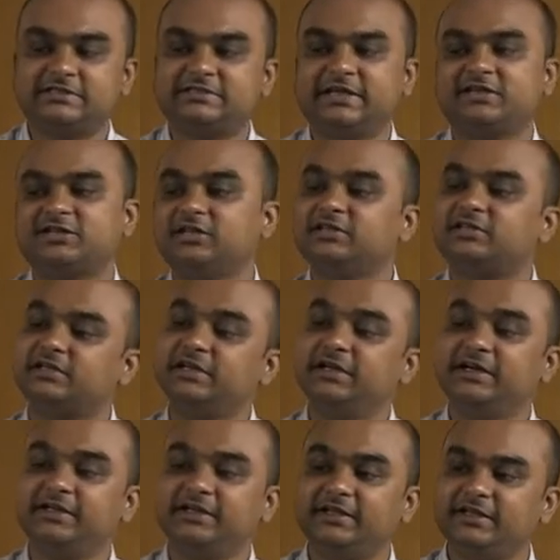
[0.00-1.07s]
section
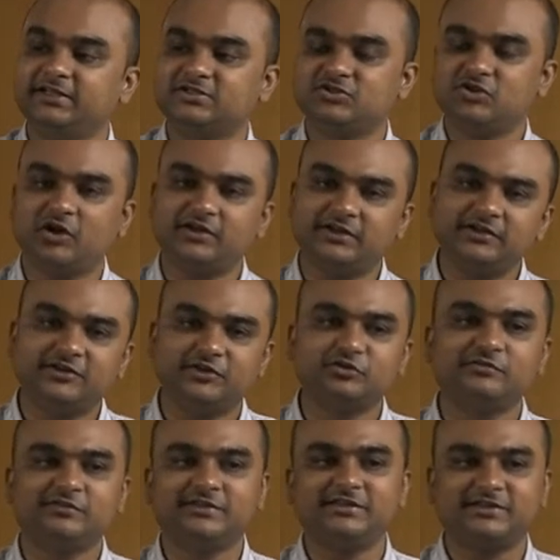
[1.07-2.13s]
3D is not in tune
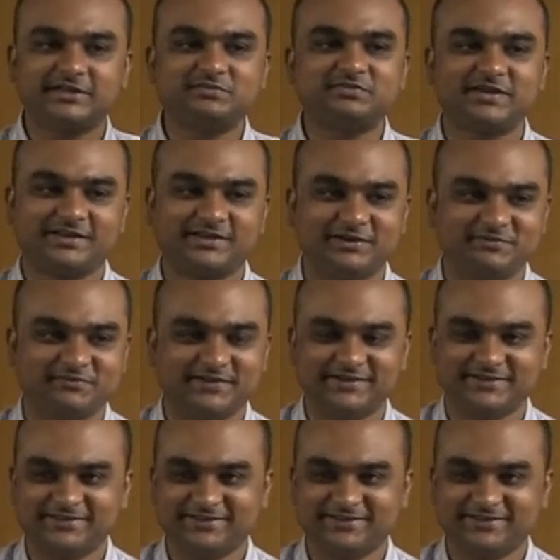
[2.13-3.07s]
with the TRIPS agreement,